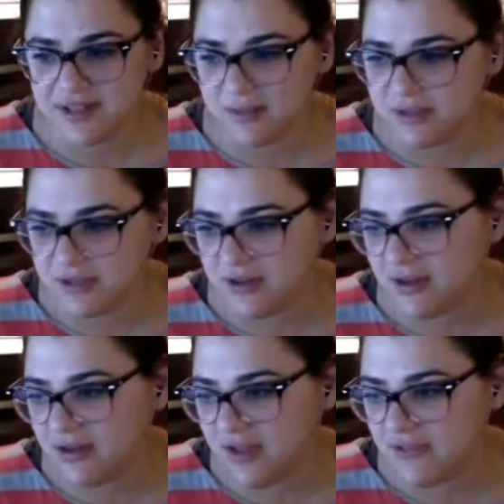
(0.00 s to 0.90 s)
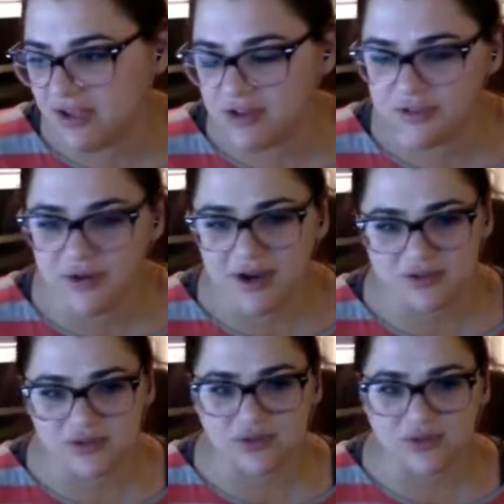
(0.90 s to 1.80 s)
and having gone through
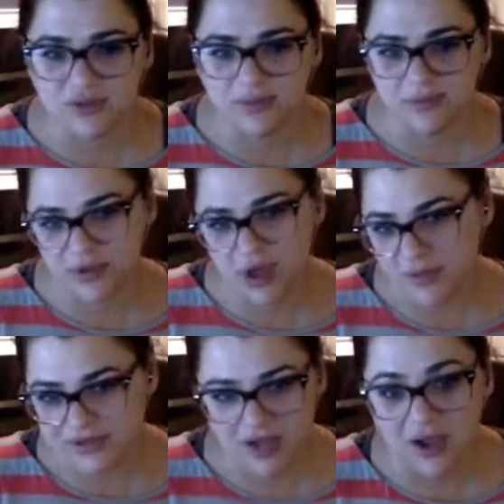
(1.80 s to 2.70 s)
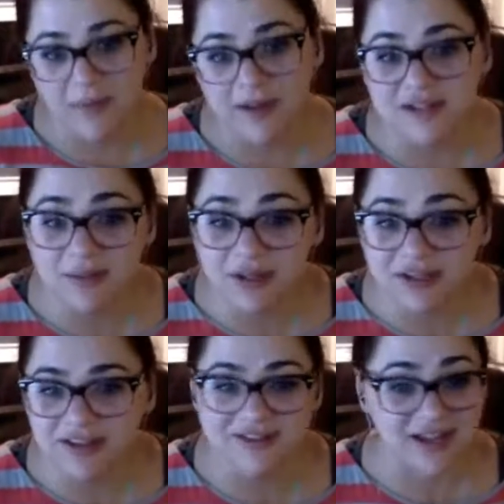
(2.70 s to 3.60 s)
graduate school, people always talk about doubling
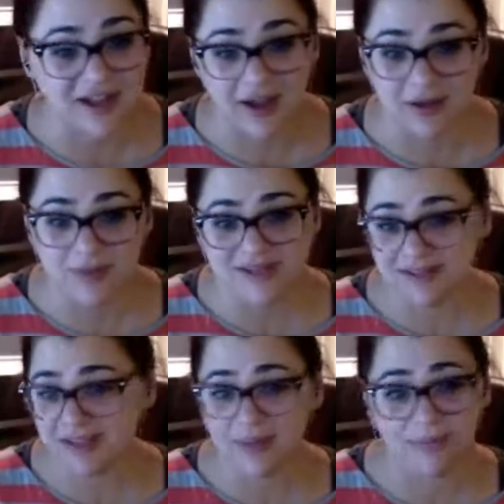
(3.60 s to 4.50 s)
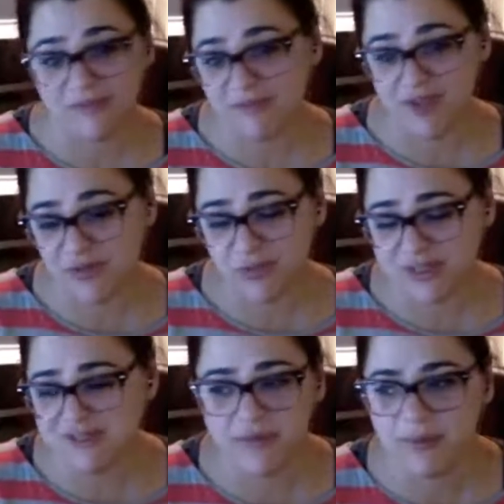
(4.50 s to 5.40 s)
and dichotomies, like the favorite words
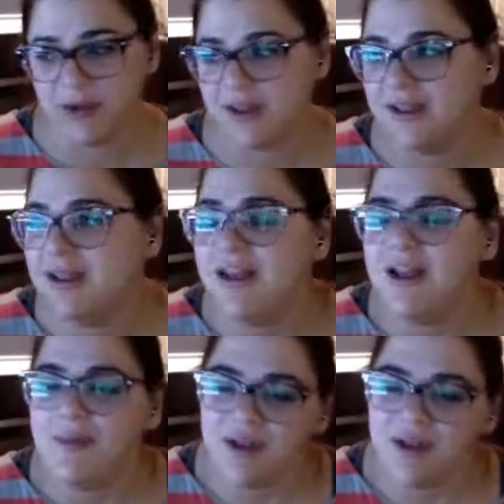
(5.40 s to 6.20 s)
of everybody. But